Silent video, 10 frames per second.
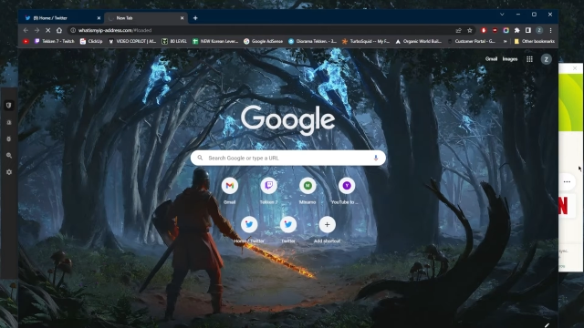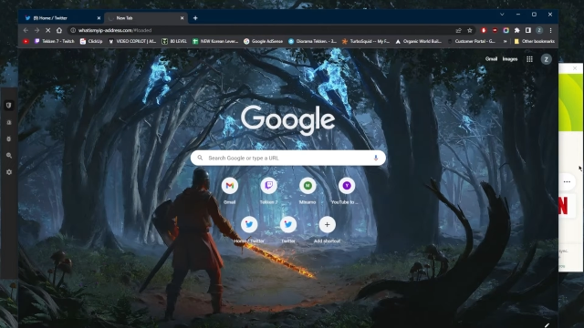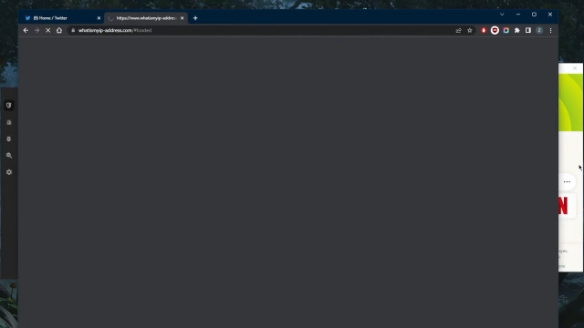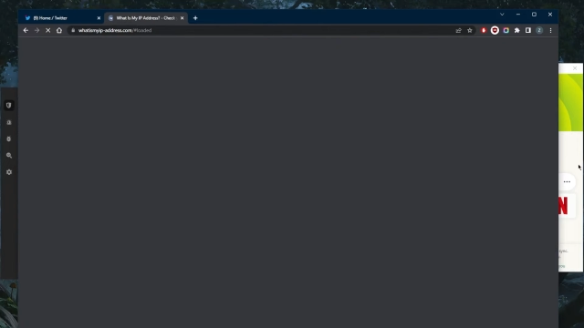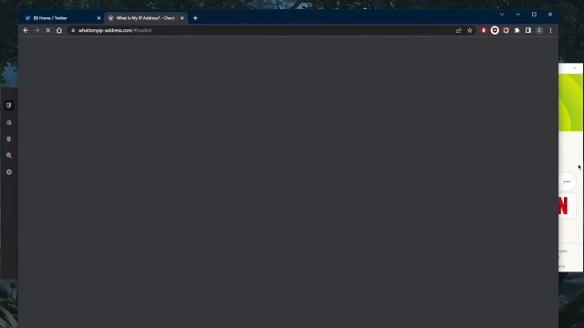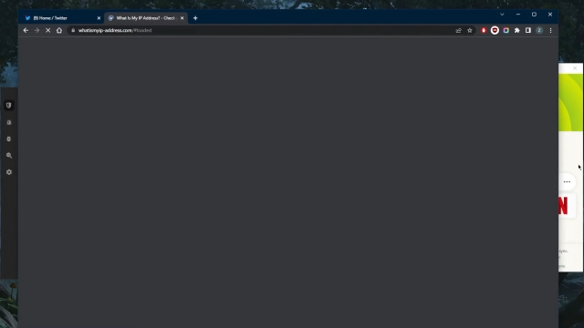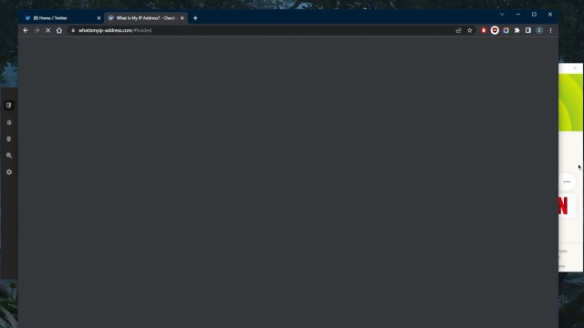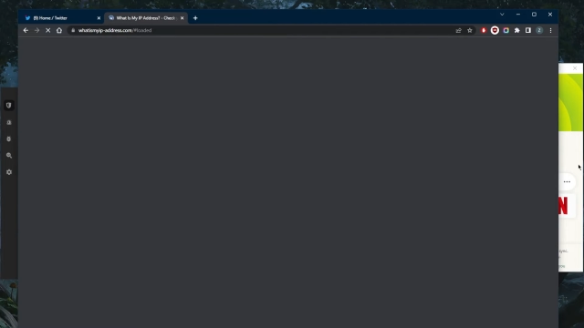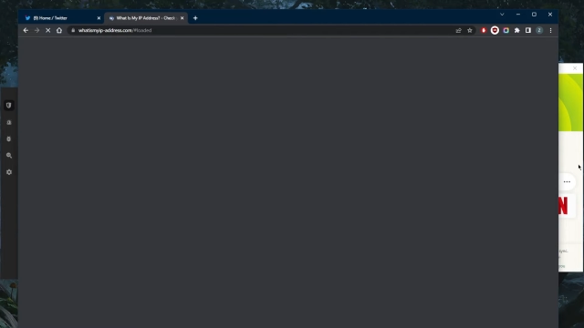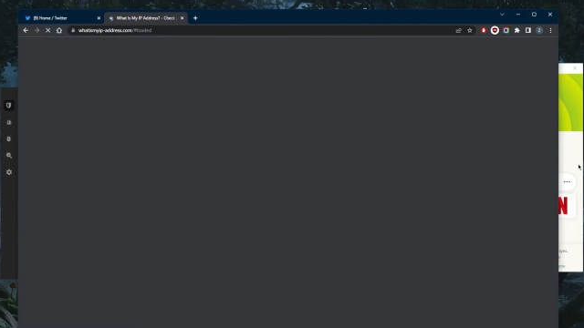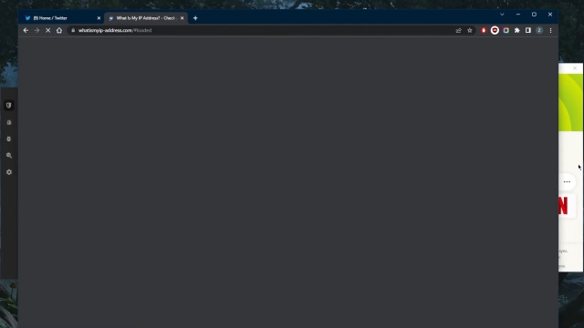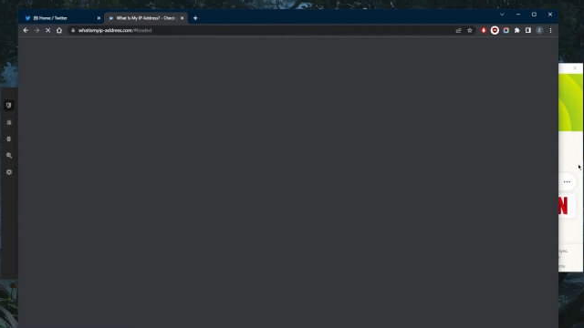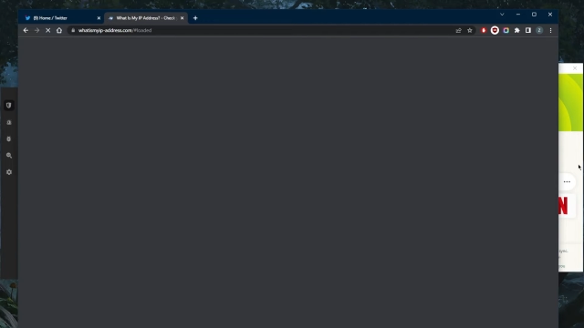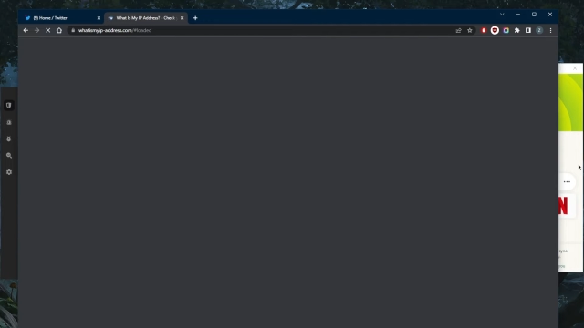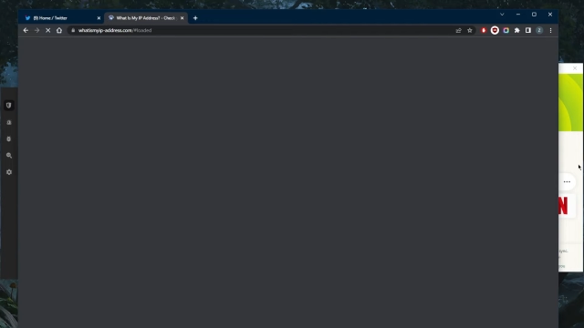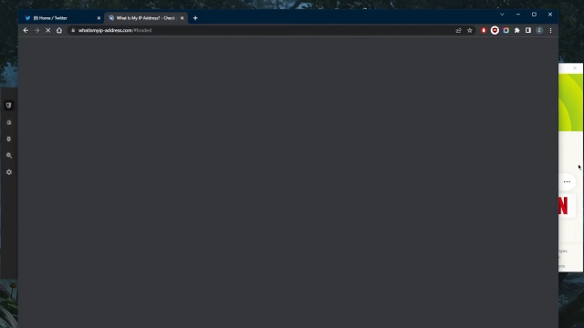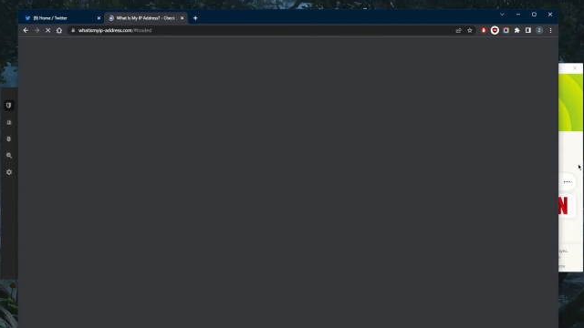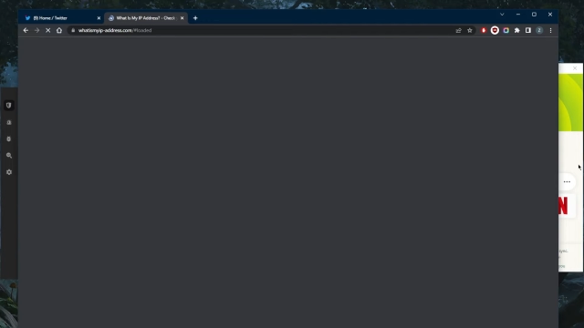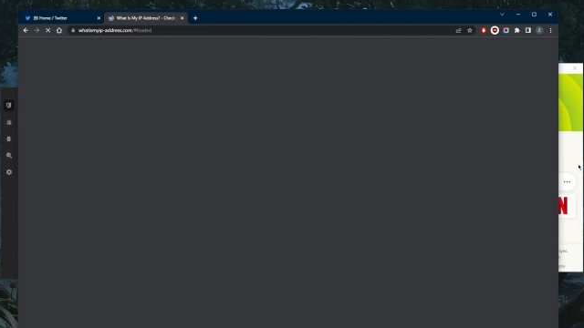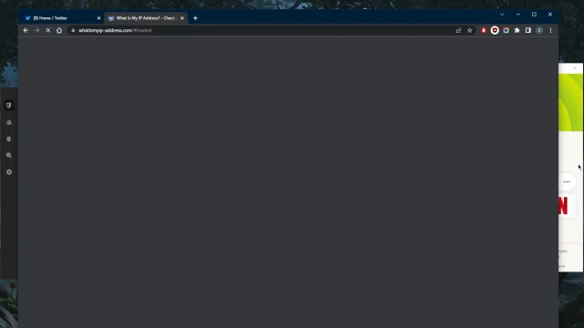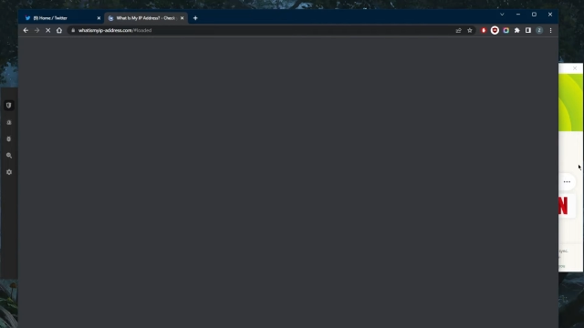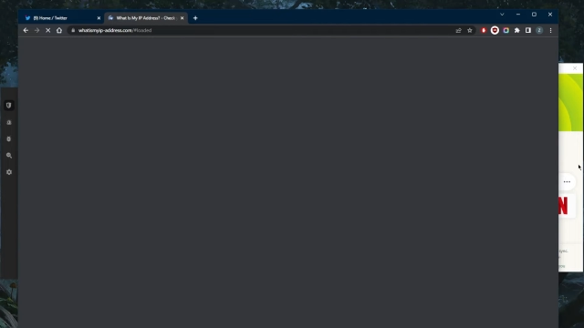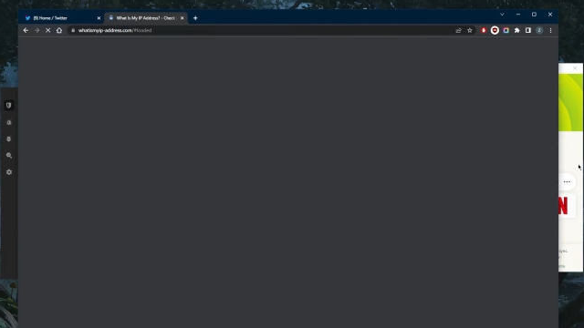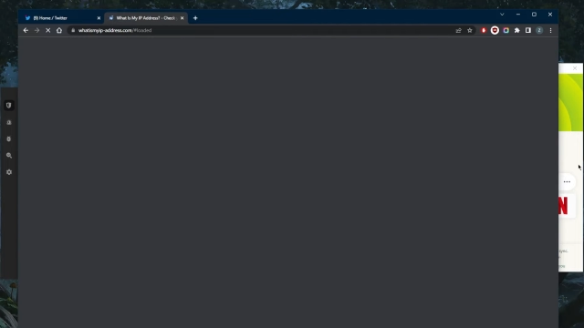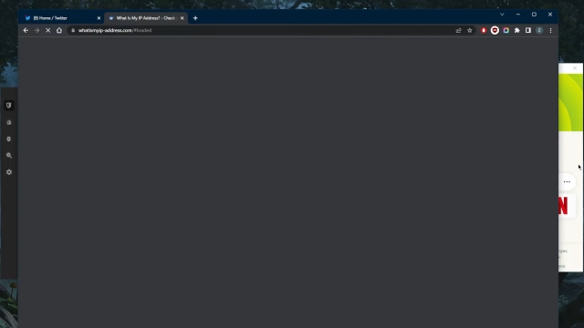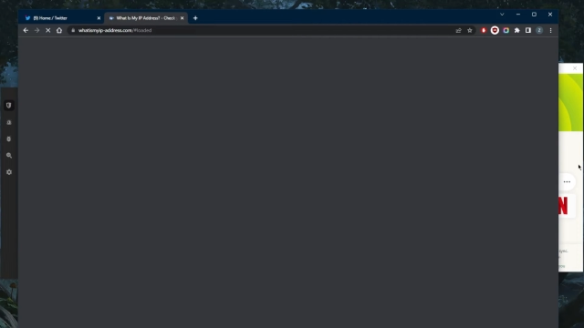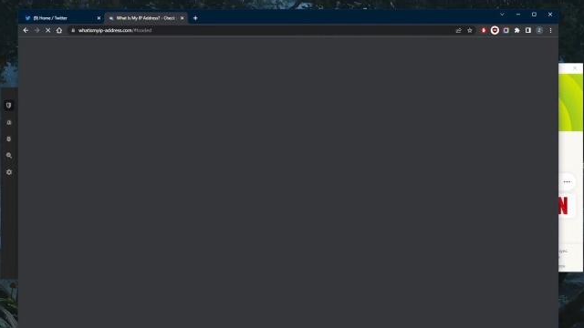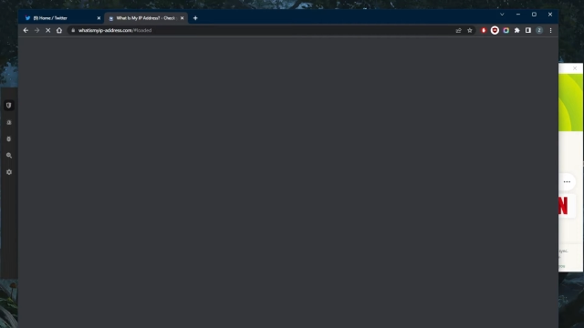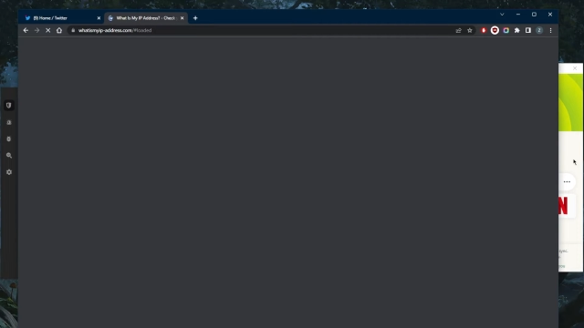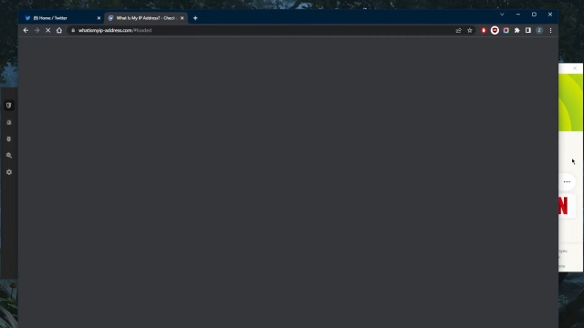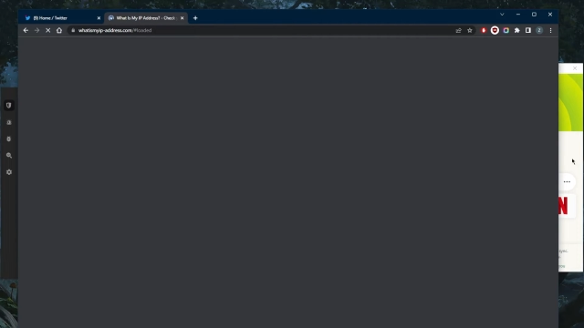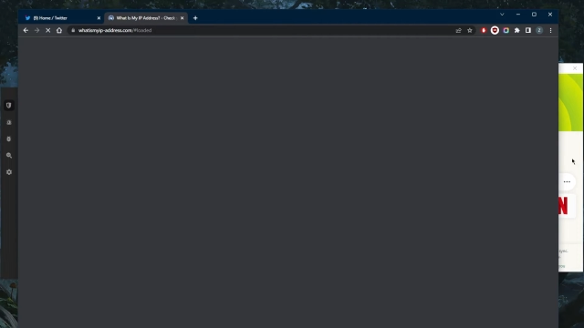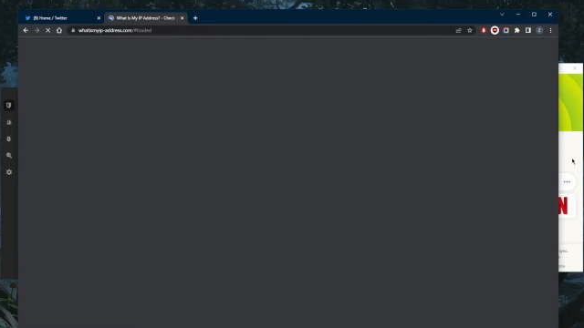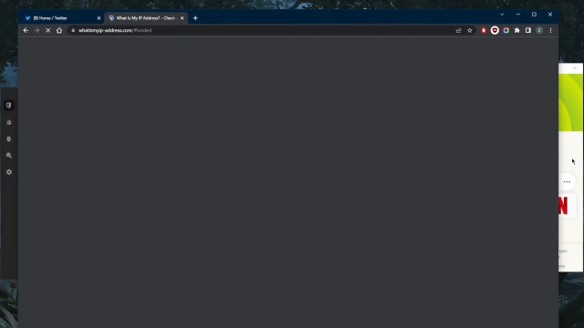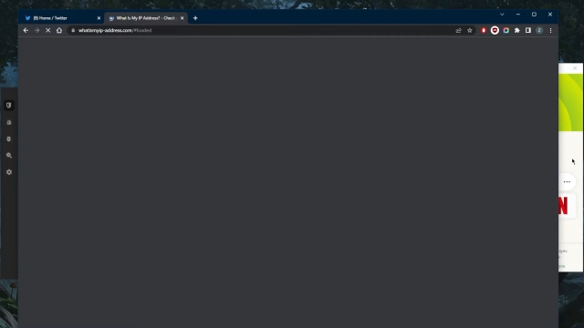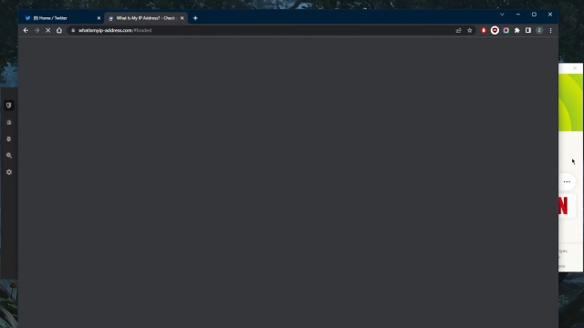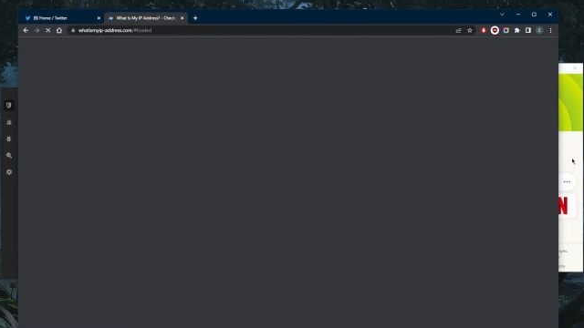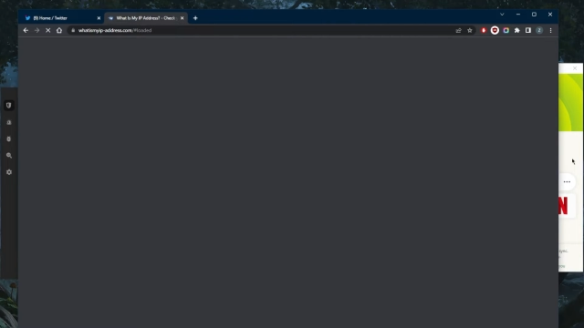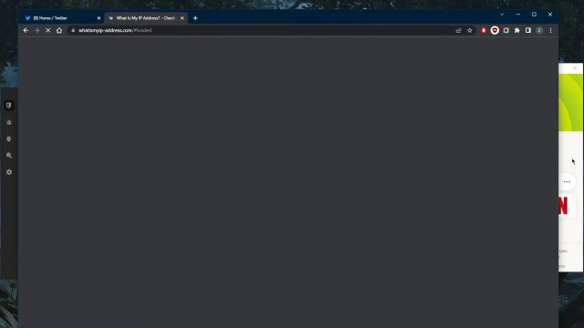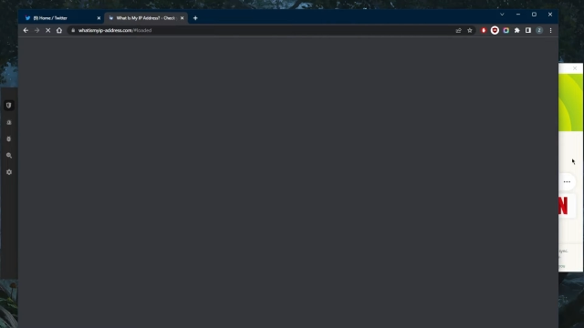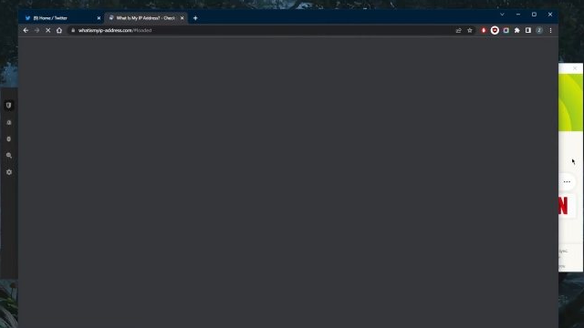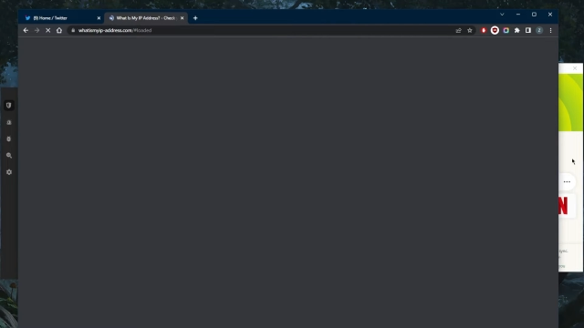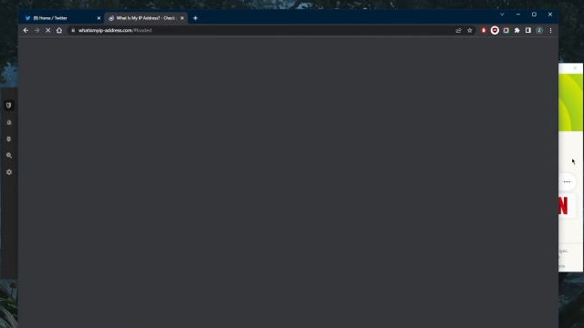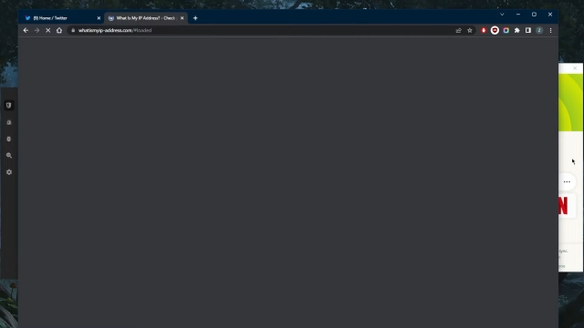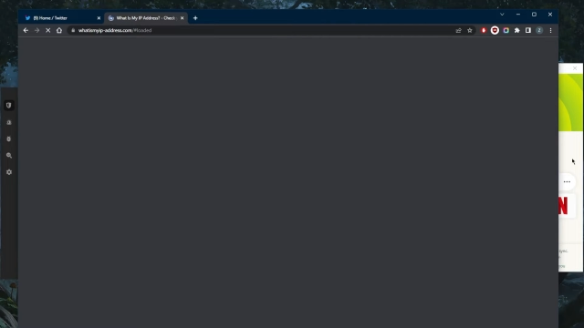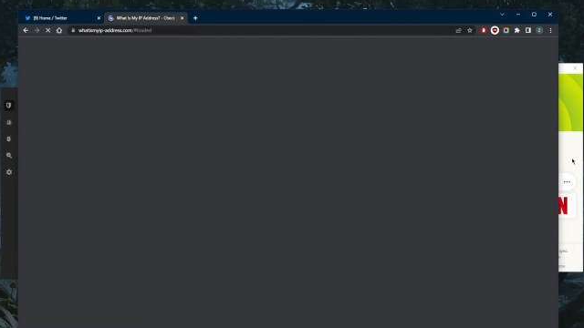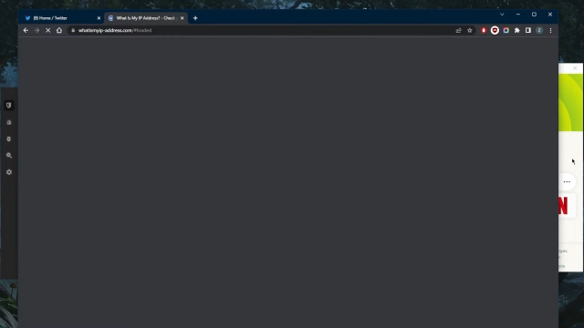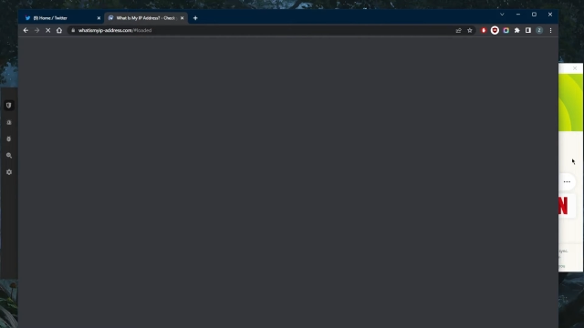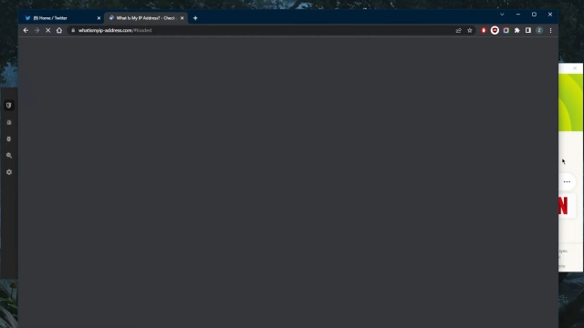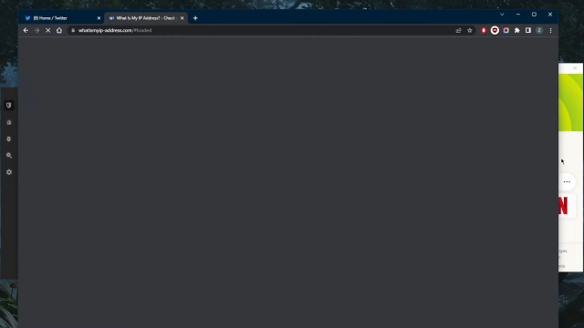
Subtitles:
Nobody's mouth can be seen.